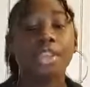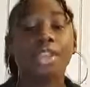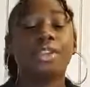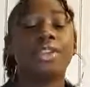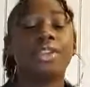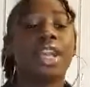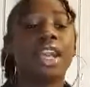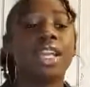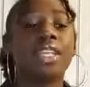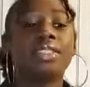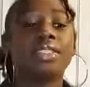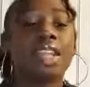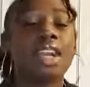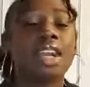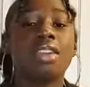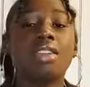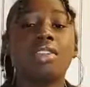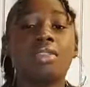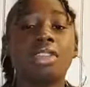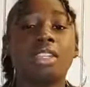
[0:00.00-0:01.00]
It's
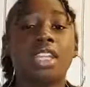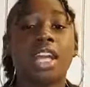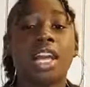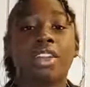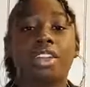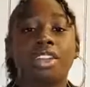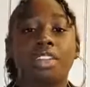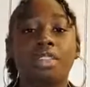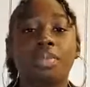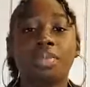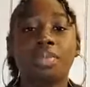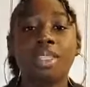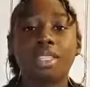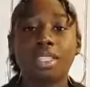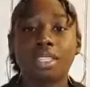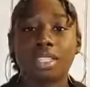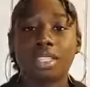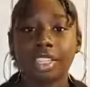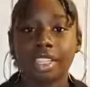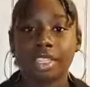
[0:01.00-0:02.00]
not going to allow you to be
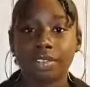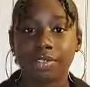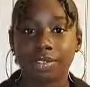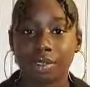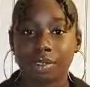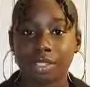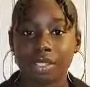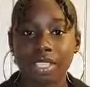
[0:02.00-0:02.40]
successful.